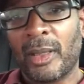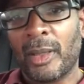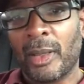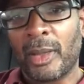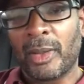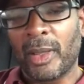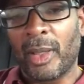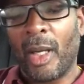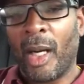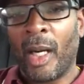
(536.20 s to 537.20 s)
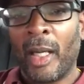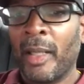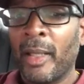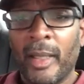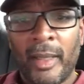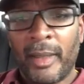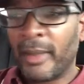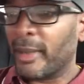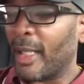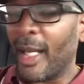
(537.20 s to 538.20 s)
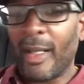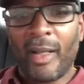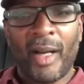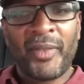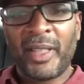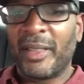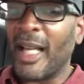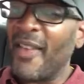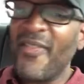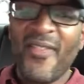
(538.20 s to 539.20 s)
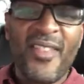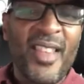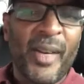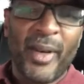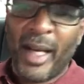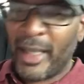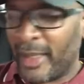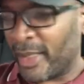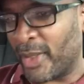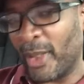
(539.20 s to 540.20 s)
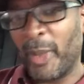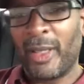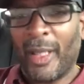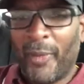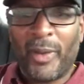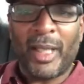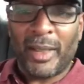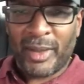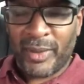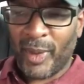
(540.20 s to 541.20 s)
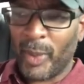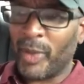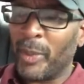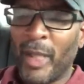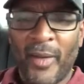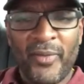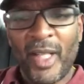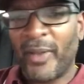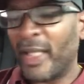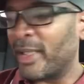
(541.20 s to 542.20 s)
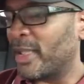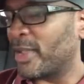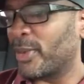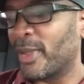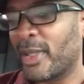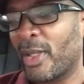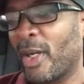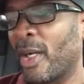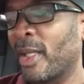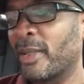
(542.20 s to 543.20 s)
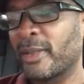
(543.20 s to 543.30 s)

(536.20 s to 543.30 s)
I took the car. I loved it. I've never had an issue. I mean, I've only had it since February, but I've never had an issue. This car,